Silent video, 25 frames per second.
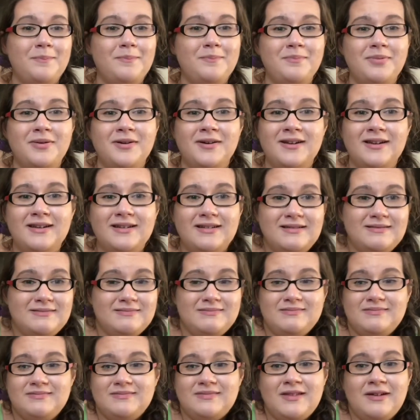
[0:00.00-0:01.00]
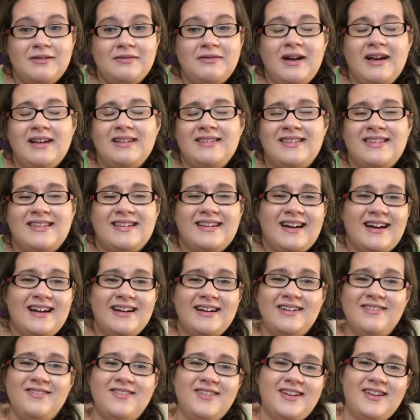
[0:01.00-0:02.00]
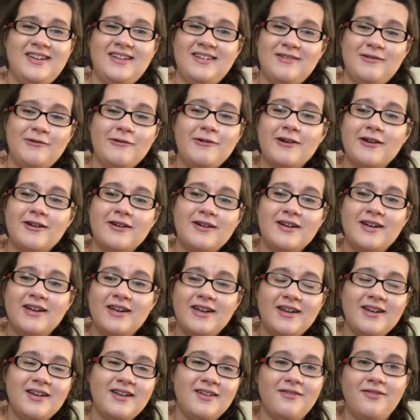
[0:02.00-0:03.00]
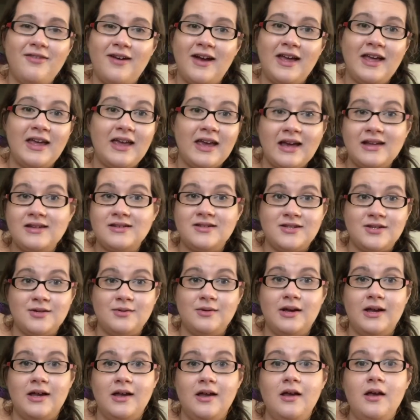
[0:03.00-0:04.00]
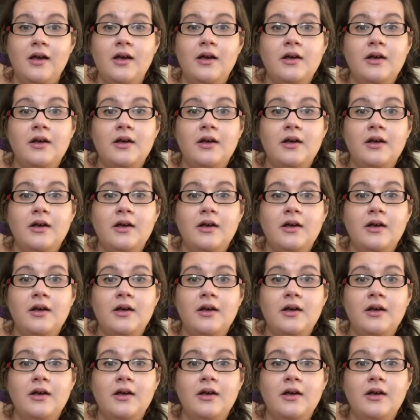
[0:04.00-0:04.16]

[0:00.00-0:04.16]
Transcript: put the rest kind of in order and if I get to it.